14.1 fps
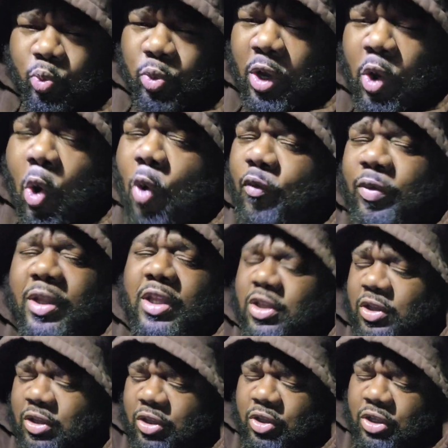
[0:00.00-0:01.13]
Hopefully,
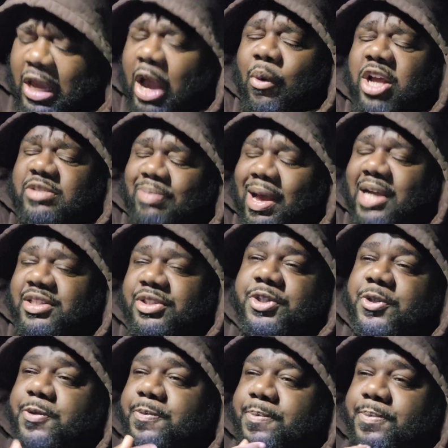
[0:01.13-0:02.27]
y'all watch boxing
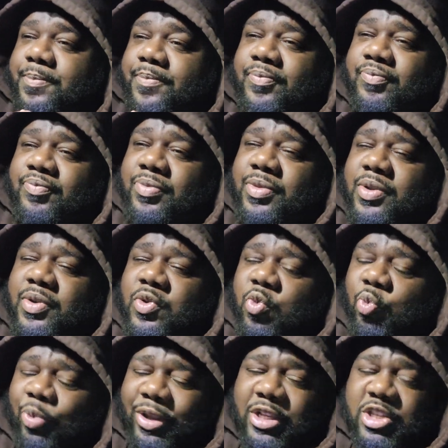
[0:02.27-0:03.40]
too.
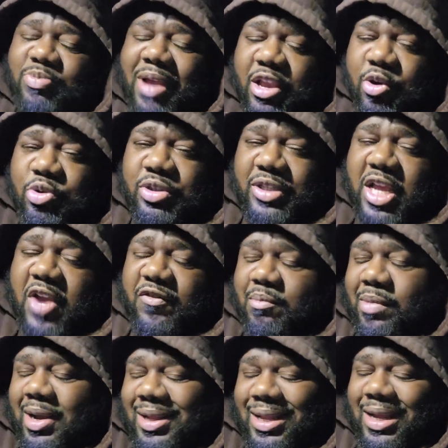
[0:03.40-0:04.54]
When somebody goes down from
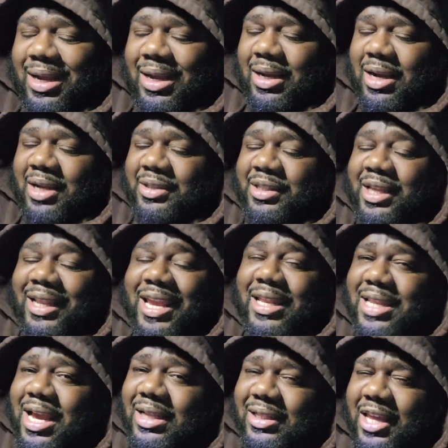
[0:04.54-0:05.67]
delayed
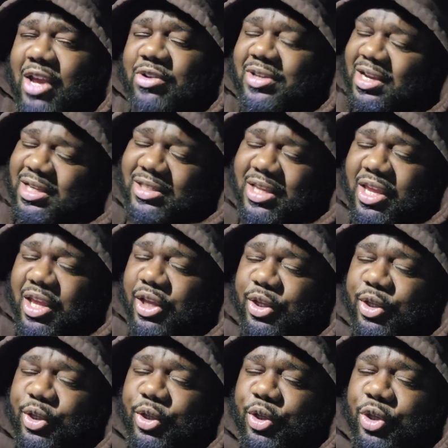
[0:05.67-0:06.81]
knockdowns, because
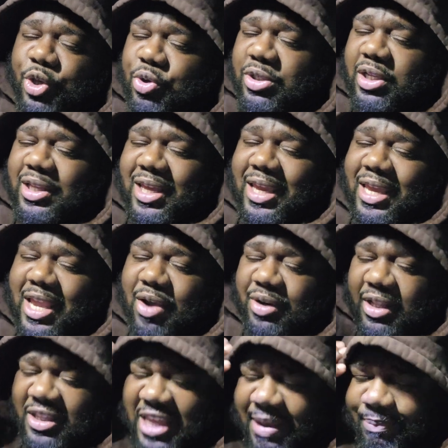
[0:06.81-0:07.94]
usually they get hit on
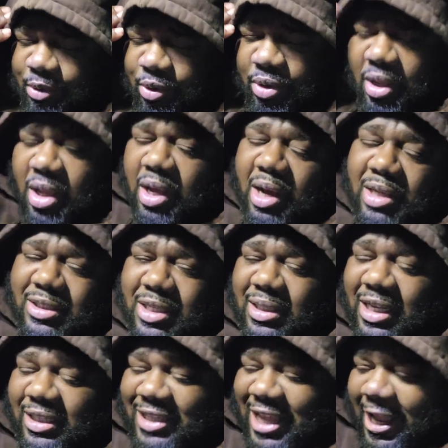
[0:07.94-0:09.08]
the temple or something
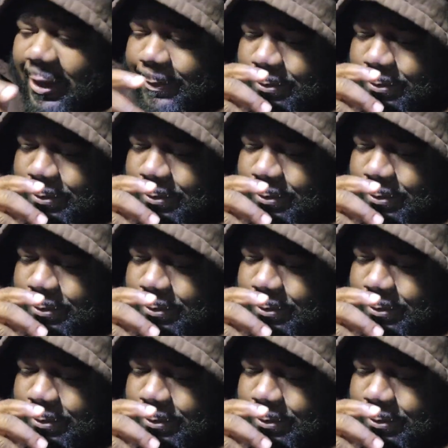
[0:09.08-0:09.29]
like that,